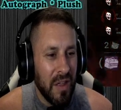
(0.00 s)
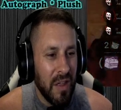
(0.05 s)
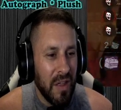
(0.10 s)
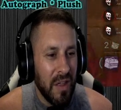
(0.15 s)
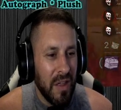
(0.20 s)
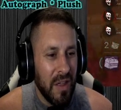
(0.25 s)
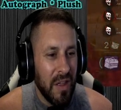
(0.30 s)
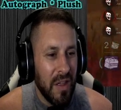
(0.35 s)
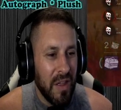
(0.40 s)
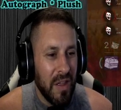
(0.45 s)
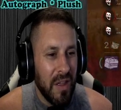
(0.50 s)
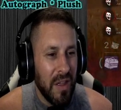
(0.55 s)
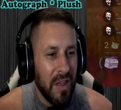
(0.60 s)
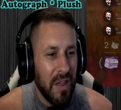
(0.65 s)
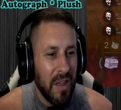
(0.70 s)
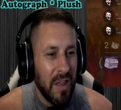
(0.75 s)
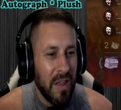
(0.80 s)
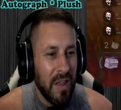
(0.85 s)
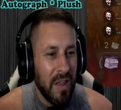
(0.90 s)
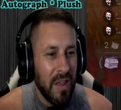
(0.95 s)

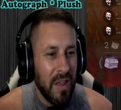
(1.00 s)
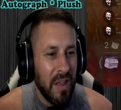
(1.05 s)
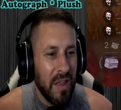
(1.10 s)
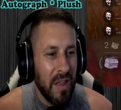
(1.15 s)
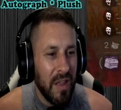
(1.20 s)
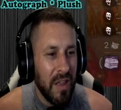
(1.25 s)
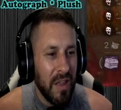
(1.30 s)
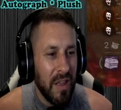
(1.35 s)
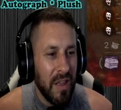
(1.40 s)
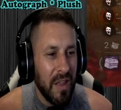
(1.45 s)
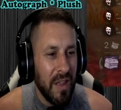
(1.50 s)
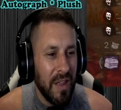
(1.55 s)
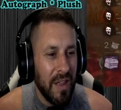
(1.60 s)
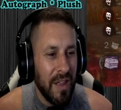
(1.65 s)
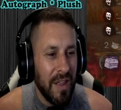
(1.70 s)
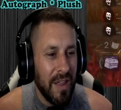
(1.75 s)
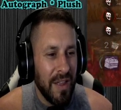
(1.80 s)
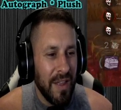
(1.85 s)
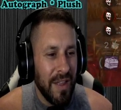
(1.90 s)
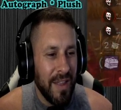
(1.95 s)

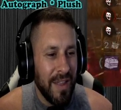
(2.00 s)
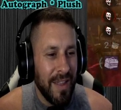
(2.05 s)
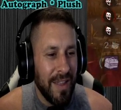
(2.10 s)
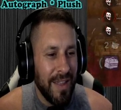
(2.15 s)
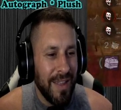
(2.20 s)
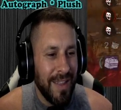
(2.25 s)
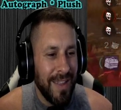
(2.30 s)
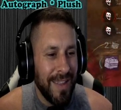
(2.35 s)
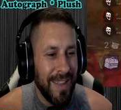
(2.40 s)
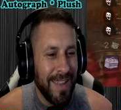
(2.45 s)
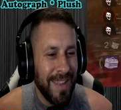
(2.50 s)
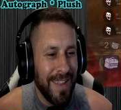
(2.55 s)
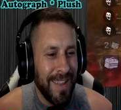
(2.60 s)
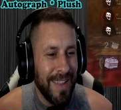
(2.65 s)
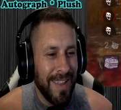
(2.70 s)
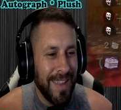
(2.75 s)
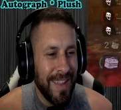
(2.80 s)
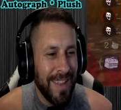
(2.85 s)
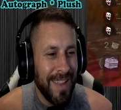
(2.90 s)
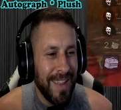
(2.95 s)

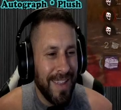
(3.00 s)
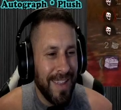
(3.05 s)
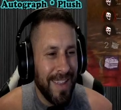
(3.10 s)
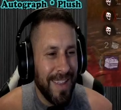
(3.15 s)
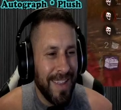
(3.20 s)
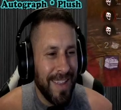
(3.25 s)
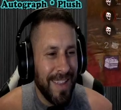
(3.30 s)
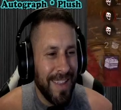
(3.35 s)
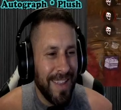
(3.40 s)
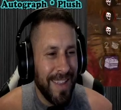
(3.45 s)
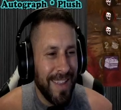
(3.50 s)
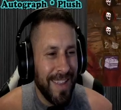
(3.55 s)
Nothing is said.